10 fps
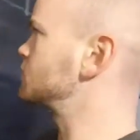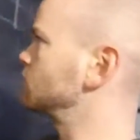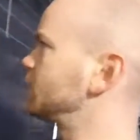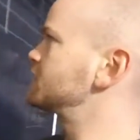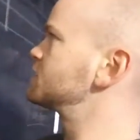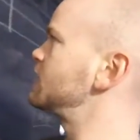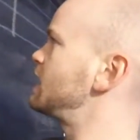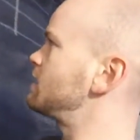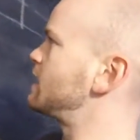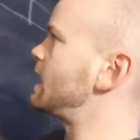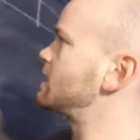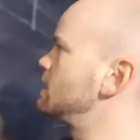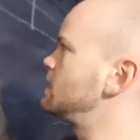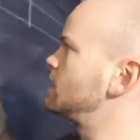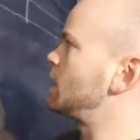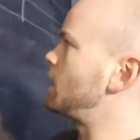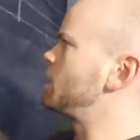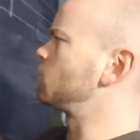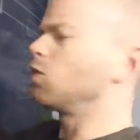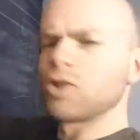So let's say that
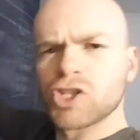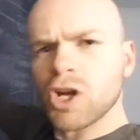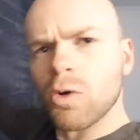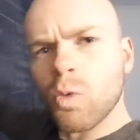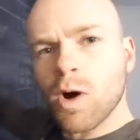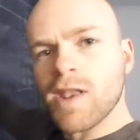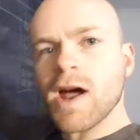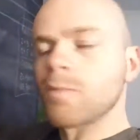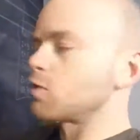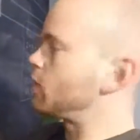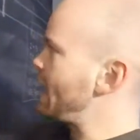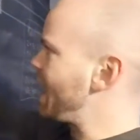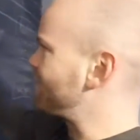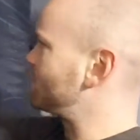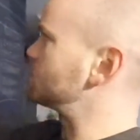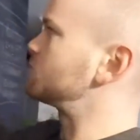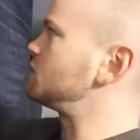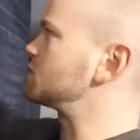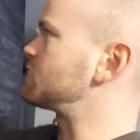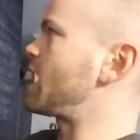and we'll only show one number, the average of
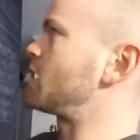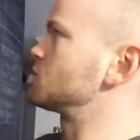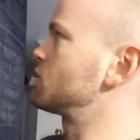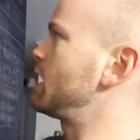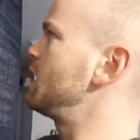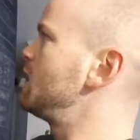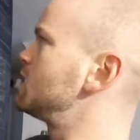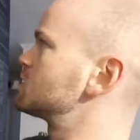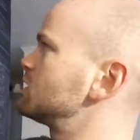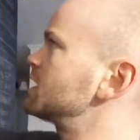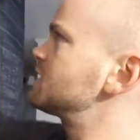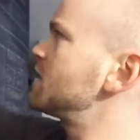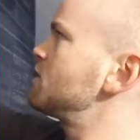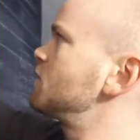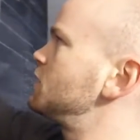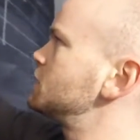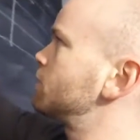these tires, okay? So let's say that this